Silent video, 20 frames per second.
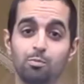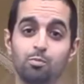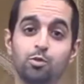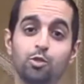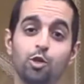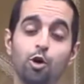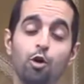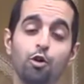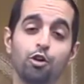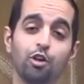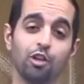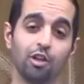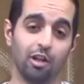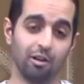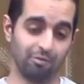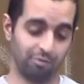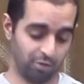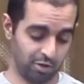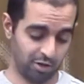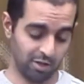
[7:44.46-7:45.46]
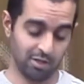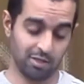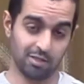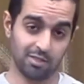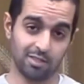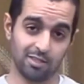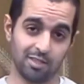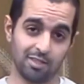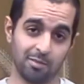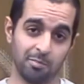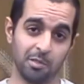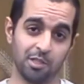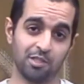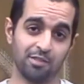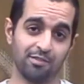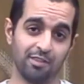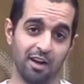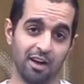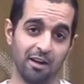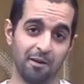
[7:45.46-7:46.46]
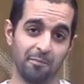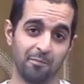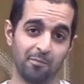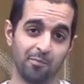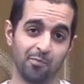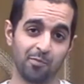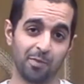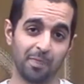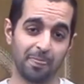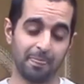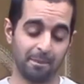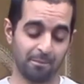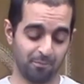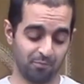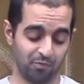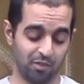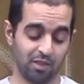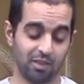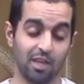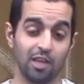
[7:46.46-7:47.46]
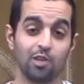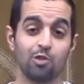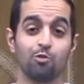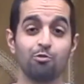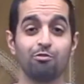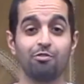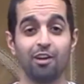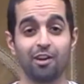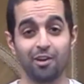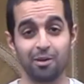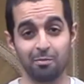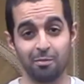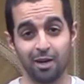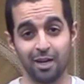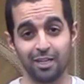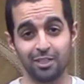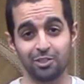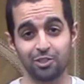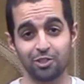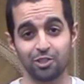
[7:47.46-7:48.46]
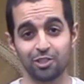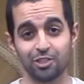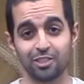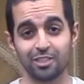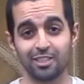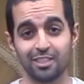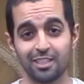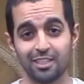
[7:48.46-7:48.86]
to show your love for this mitzvah. Thank you very much.